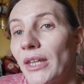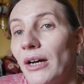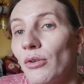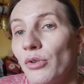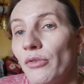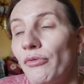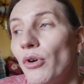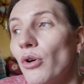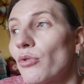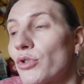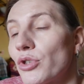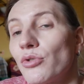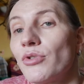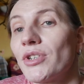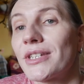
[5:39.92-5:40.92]

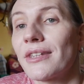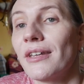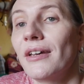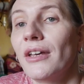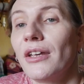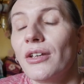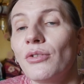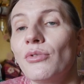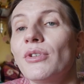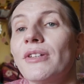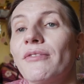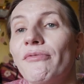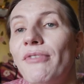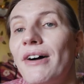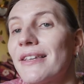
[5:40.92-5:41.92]
autofocus. You
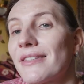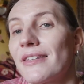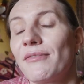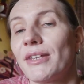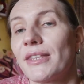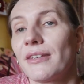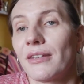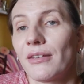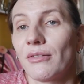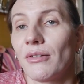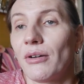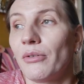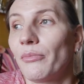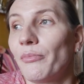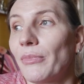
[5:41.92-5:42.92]
need fast everything, you
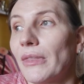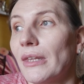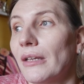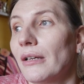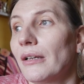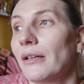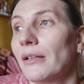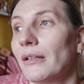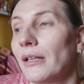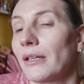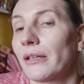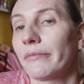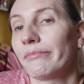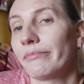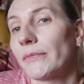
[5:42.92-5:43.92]
know,
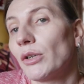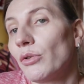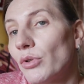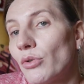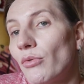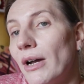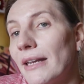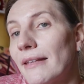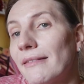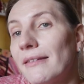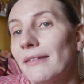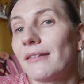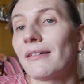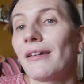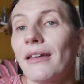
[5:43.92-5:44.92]
like good
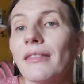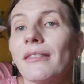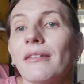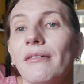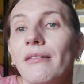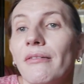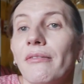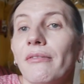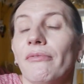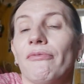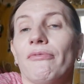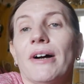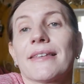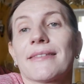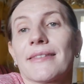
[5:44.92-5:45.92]
quality and
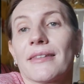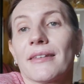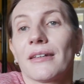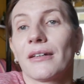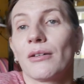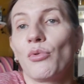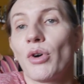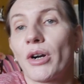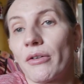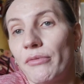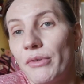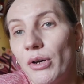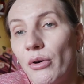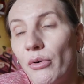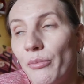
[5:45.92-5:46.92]
fast
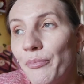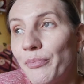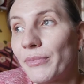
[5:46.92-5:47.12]
workflow.